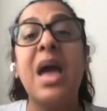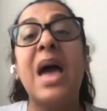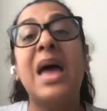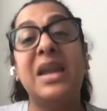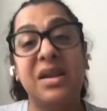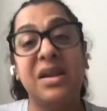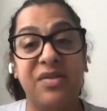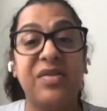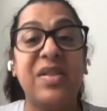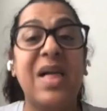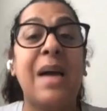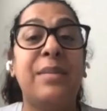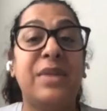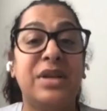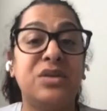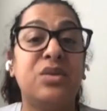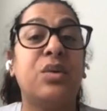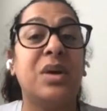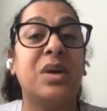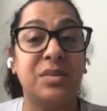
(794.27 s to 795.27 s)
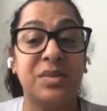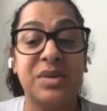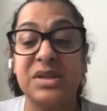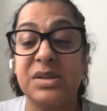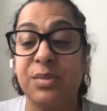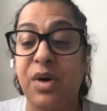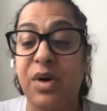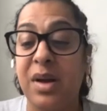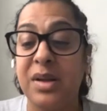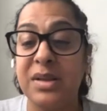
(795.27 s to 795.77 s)
and inflammatory
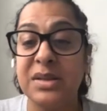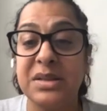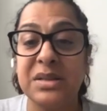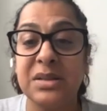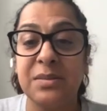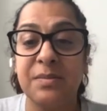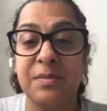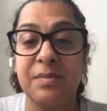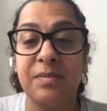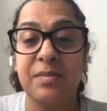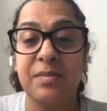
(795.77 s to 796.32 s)
response.